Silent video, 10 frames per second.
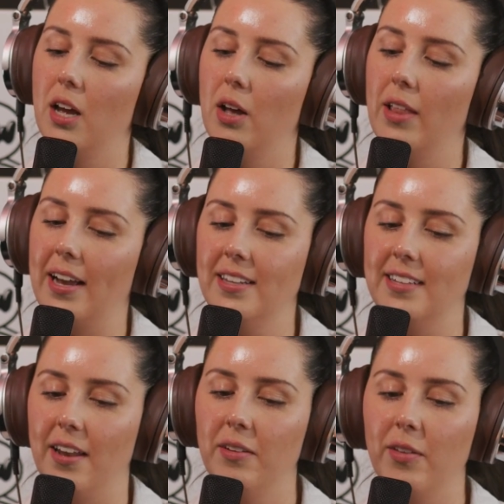like I
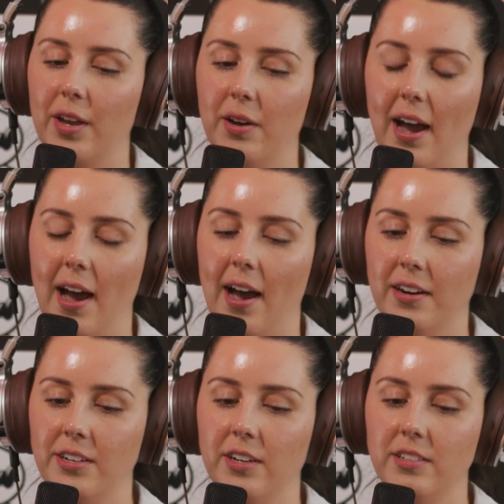said, like
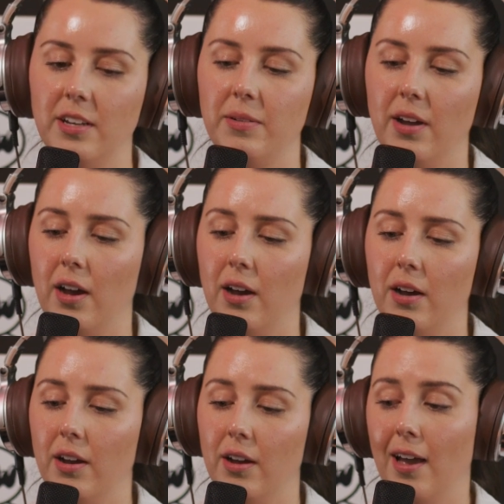actors and
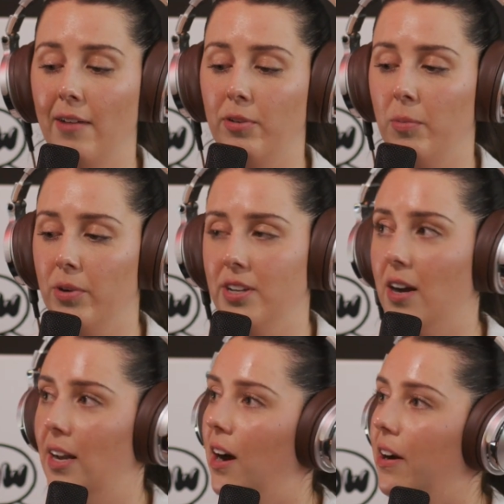everyone were
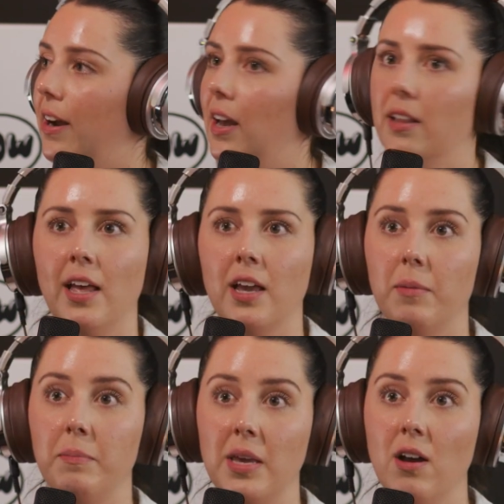young and hungry. Like
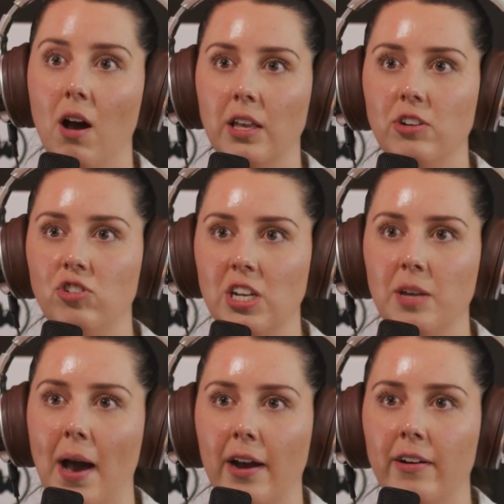me calling Jeannie
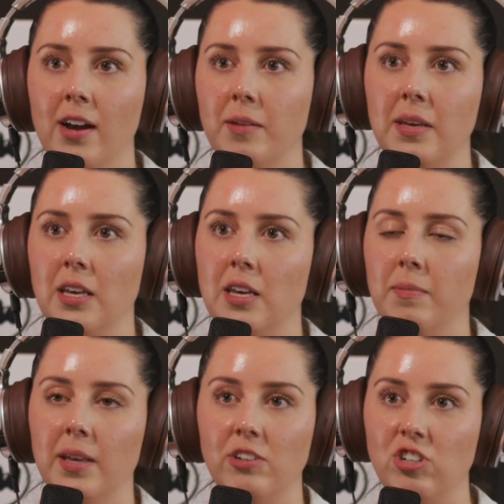Backrack, me
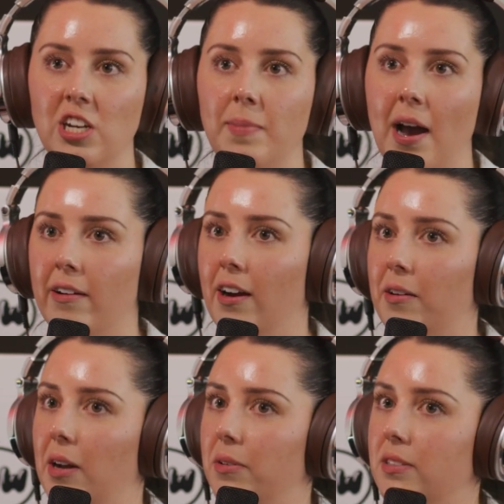emailing Jeannie Backrack
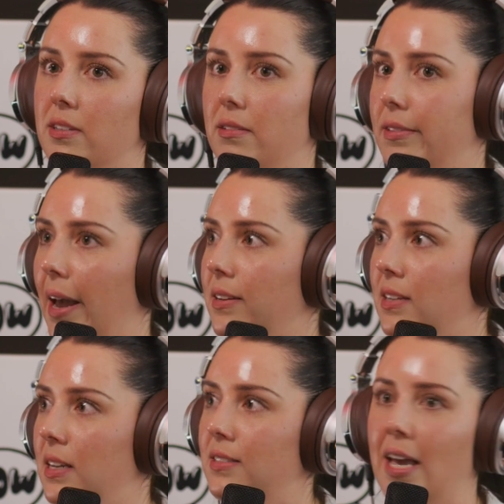when I was
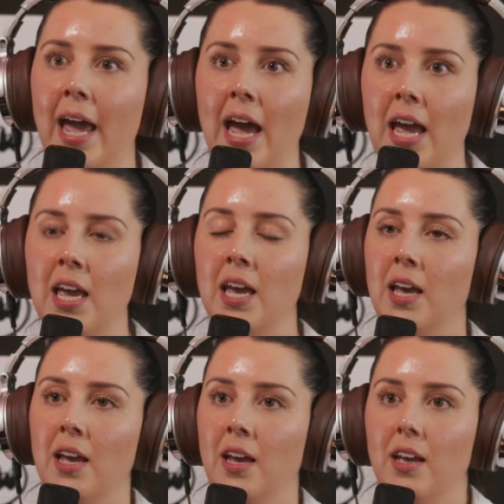19, saying, "Hey,
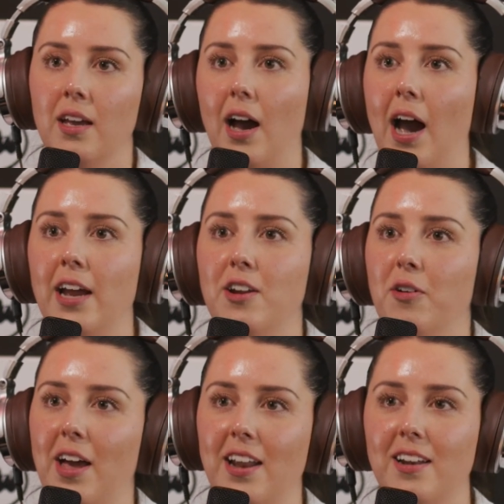I know
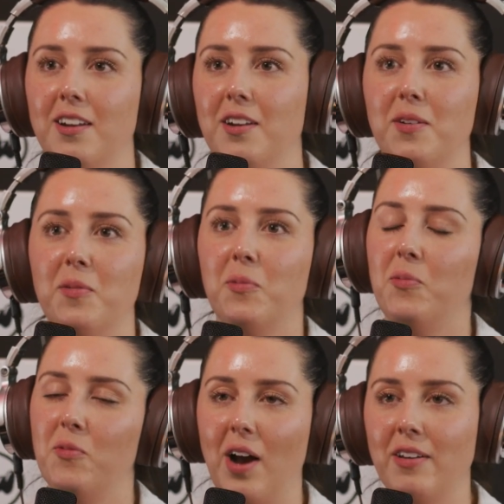that
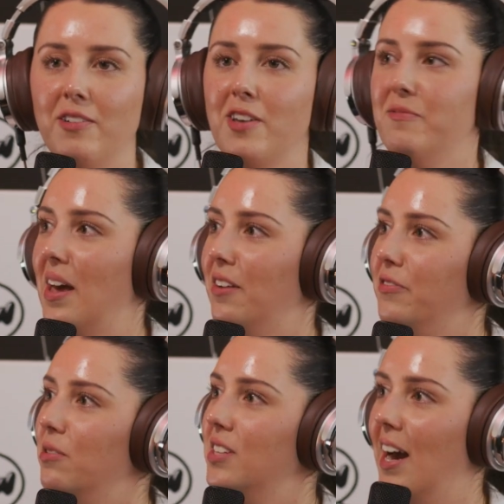we've met a
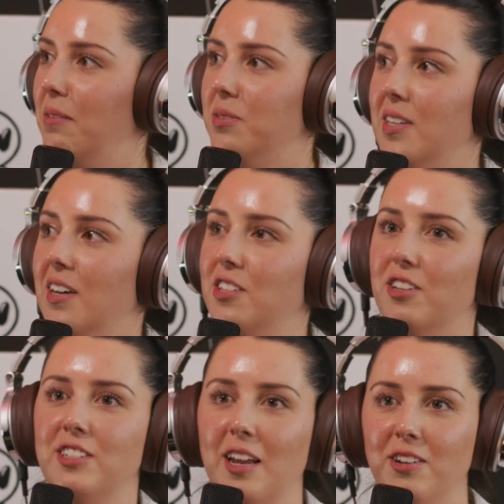few times because your
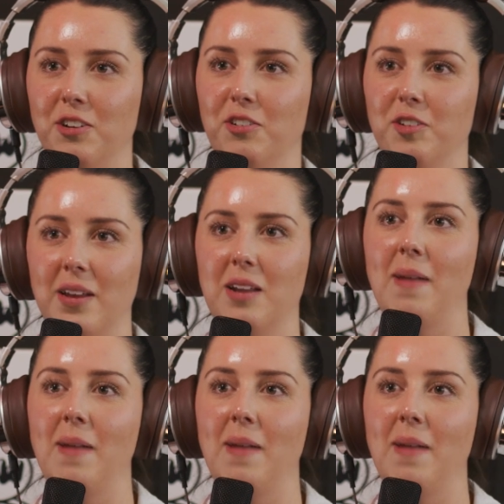son tutored me in